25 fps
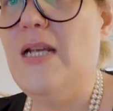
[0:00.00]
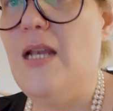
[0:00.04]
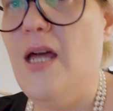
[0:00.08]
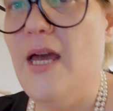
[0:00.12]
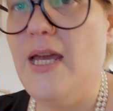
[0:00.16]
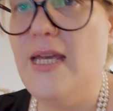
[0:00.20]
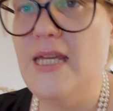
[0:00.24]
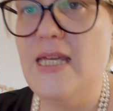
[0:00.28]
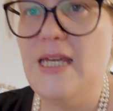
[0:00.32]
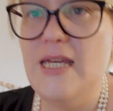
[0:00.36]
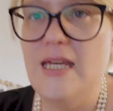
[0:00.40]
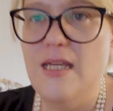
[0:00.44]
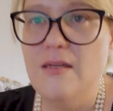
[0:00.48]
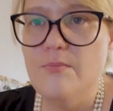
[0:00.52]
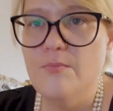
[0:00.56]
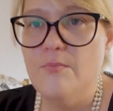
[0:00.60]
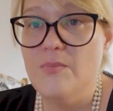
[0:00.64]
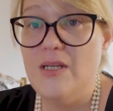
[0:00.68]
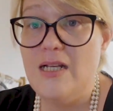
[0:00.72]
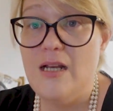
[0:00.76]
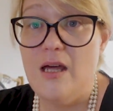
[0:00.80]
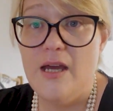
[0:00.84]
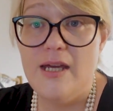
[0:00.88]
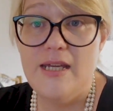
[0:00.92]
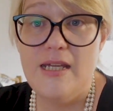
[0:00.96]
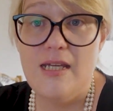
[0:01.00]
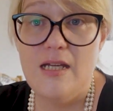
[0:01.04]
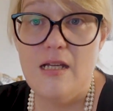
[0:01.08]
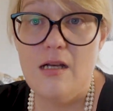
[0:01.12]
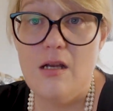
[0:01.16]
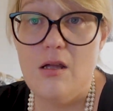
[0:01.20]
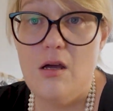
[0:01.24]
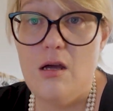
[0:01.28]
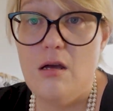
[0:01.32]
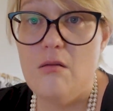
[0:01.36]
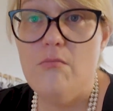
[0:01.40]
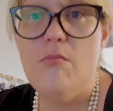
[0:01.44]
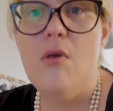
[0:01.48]
likey a
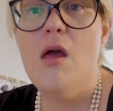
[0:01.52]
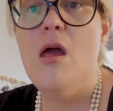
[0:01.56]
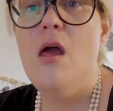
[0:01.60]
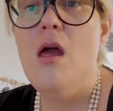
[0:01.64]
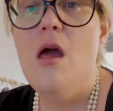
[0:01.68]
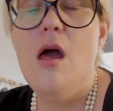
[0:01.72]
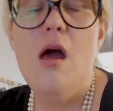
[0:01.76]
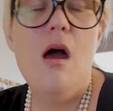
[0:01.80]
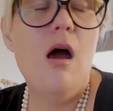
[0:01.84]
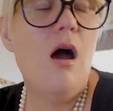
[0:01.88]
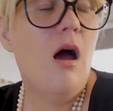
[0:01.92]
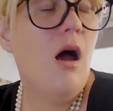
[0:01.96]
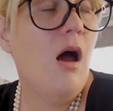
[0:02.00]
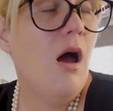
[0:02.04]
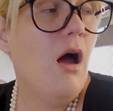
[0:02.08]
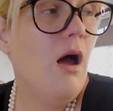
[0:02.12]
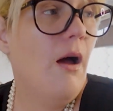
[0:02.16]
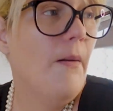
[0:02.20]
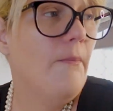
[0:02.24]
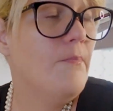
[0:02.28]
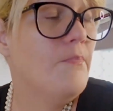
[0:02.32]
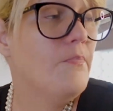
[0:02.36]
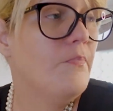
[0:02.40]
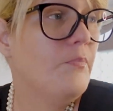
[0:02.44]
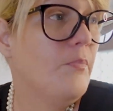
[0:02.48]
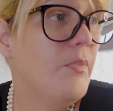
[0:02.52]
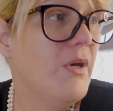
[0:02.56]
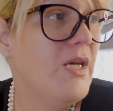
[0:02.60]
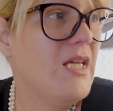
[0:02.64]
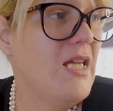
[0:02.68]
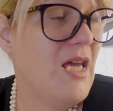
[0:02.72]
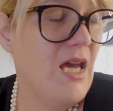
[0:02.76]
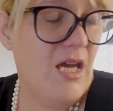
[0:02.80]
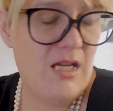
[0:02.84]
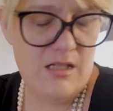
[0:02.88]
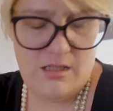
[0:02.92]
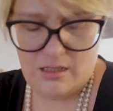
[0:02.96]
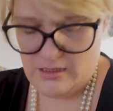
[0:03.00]
lot. But yeah, it